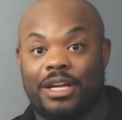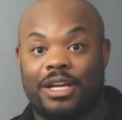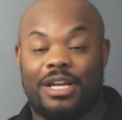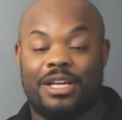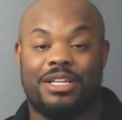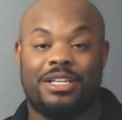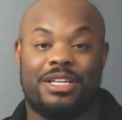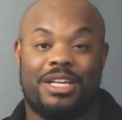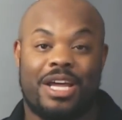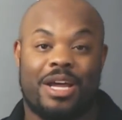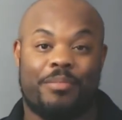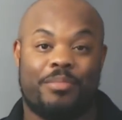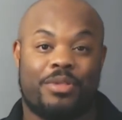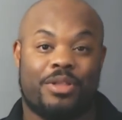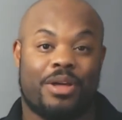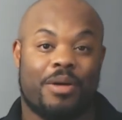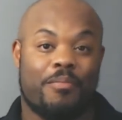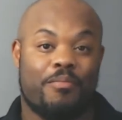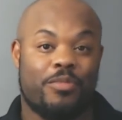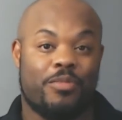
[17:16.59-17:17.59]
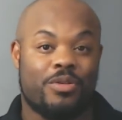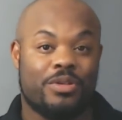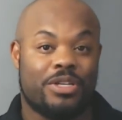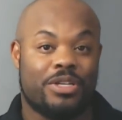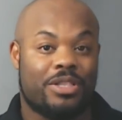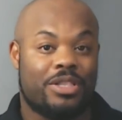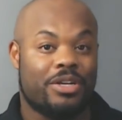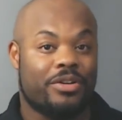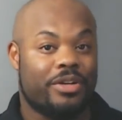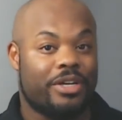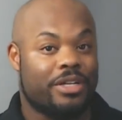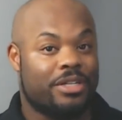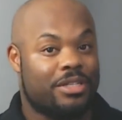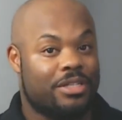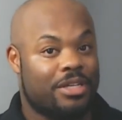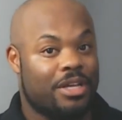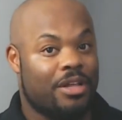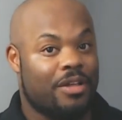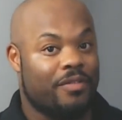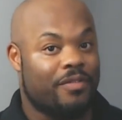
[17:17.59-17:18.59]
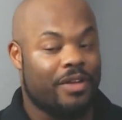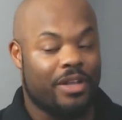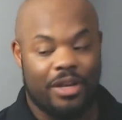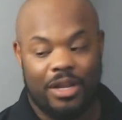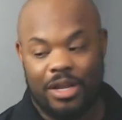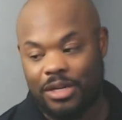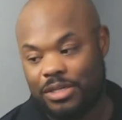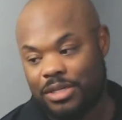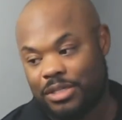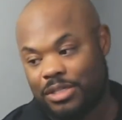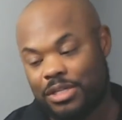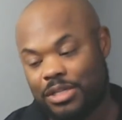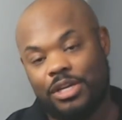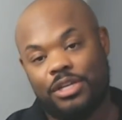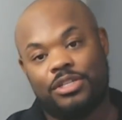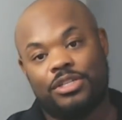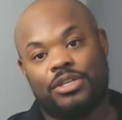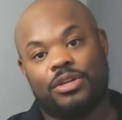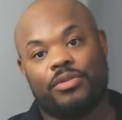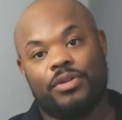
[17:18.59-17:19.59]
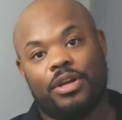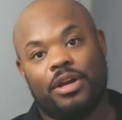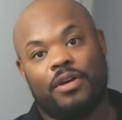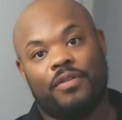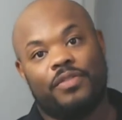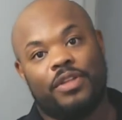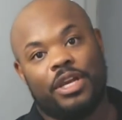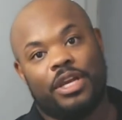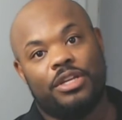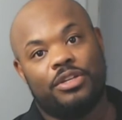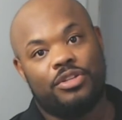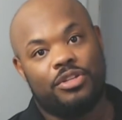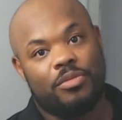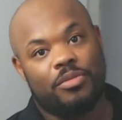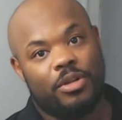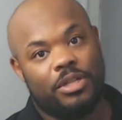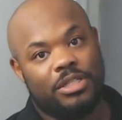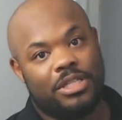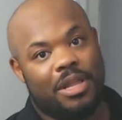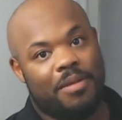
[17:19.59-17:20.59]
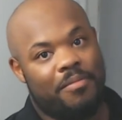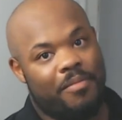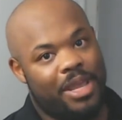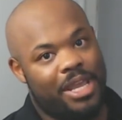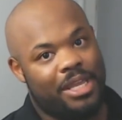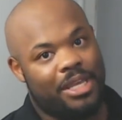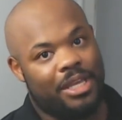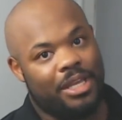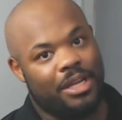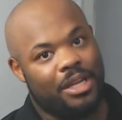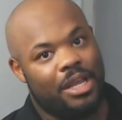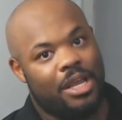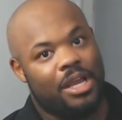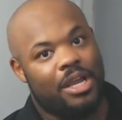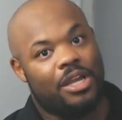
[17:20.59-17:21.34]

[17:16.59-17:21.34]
in-depth music theory itself and not just the history of the instruments that make it,